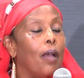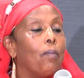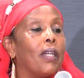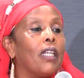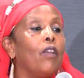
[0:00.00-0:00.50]

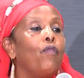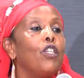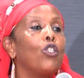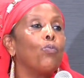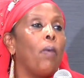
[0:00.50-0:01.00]
But if
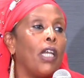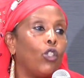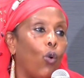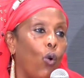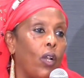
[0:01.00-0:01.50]
he's much
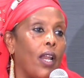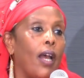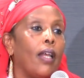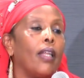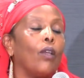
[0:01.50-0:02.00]

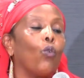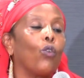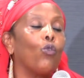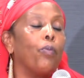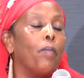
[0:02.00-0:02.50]
older,
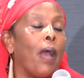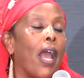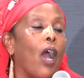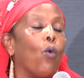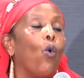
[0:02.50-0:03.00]
to be my
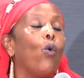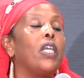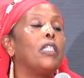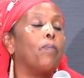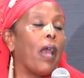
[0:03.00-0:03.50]
awo,
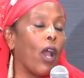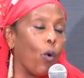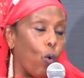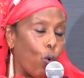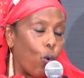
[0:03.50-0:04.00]
he's my
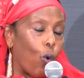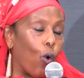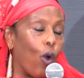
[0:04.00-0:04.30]
awo.